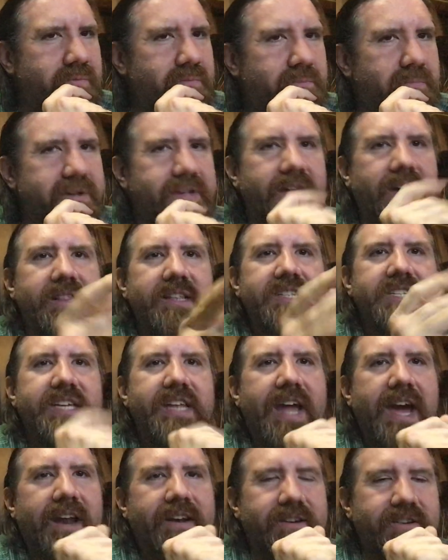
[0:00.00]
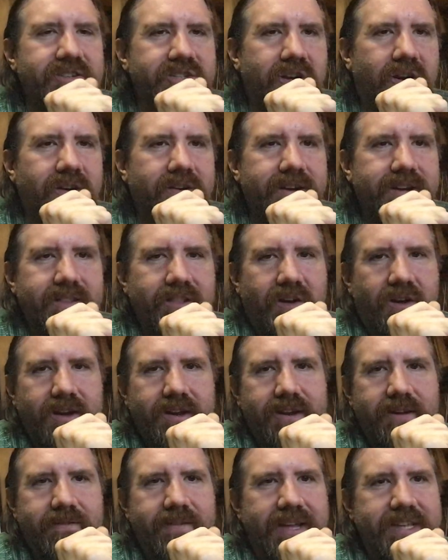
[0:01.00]
But let's get out of here. It's already long
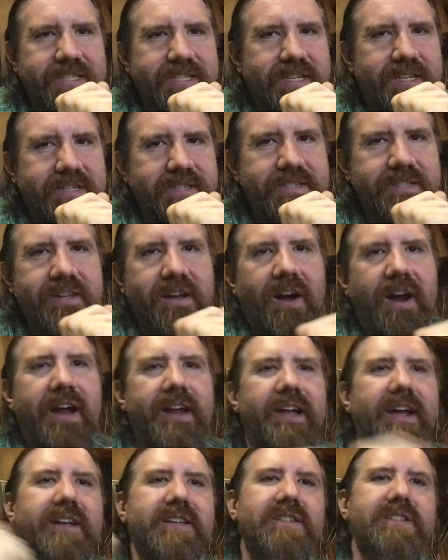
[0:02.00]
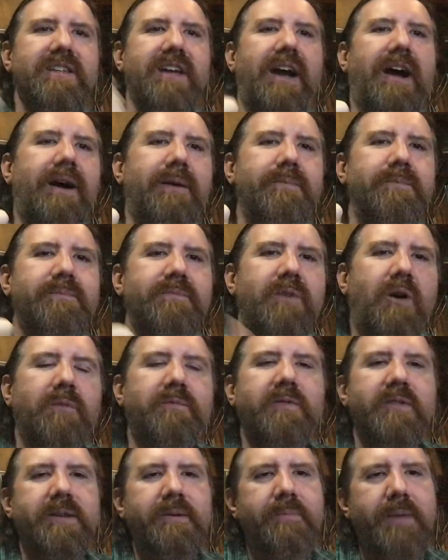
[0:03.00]
enough as it is. All right, guys.
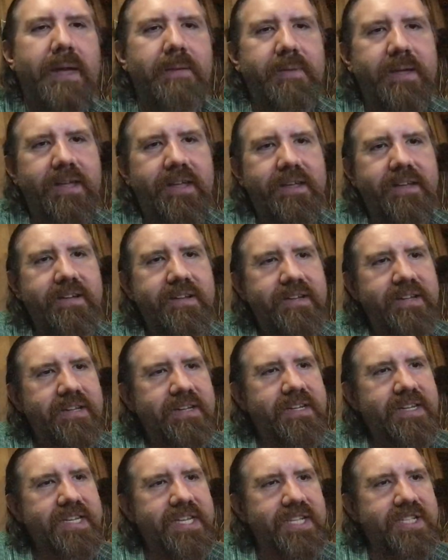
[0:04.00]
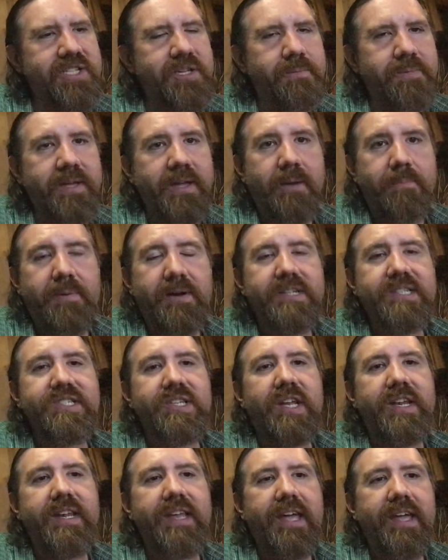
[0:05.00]
Hopefully maybe get something up on
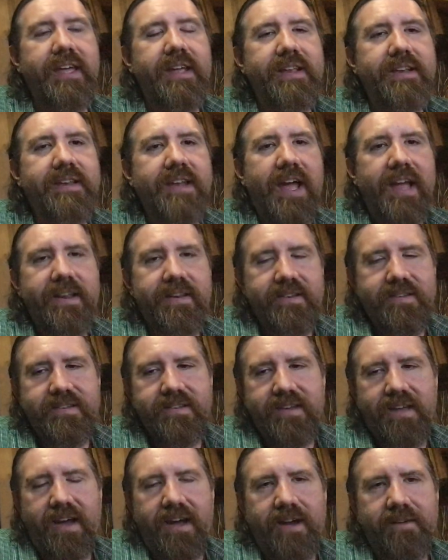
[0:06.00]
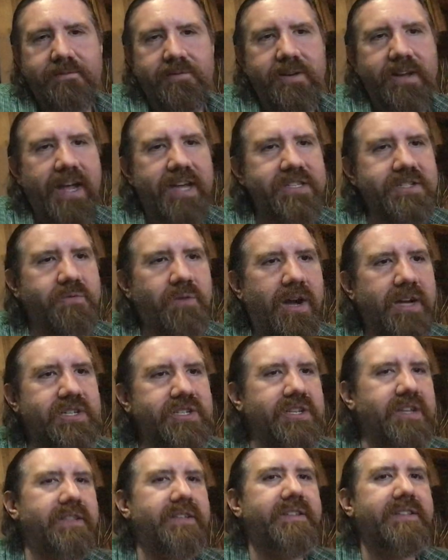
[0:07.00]
Sunday night for you guys to
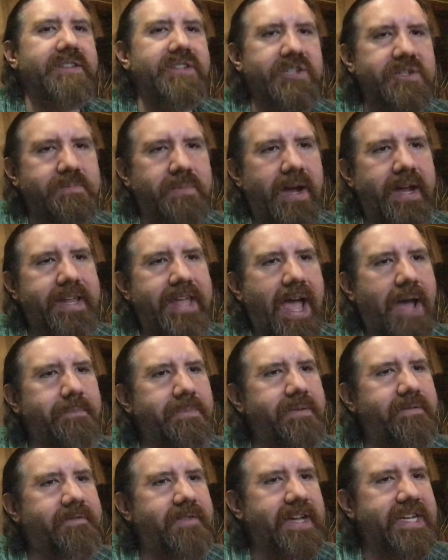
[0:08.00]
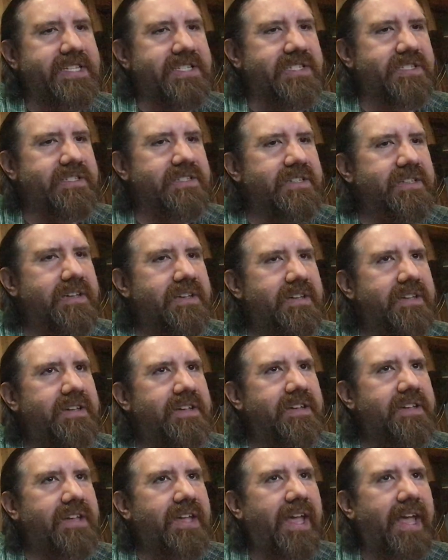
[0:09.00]
watch other than just my yapping face.
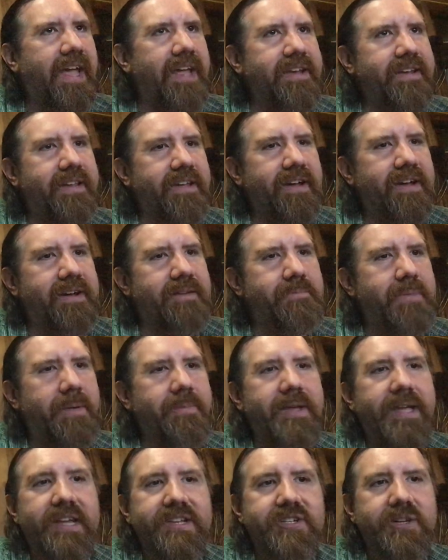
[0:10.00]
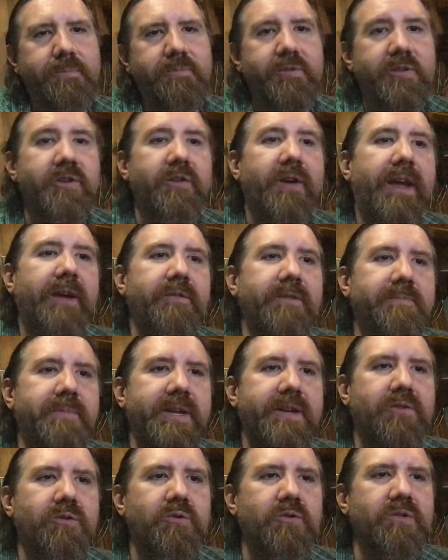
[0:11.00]
And maybe catch up with Kray would
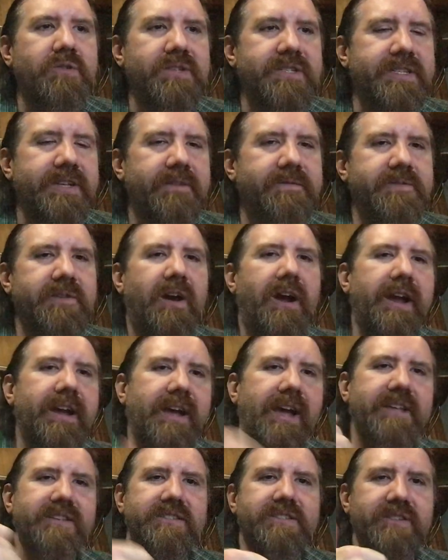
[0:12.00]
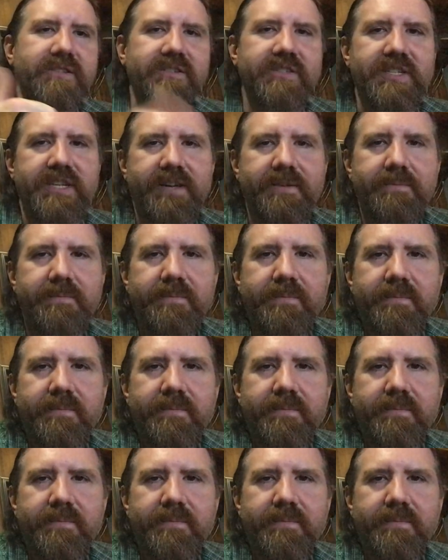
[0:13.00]
be cool and stuff. All right, guys. So see you.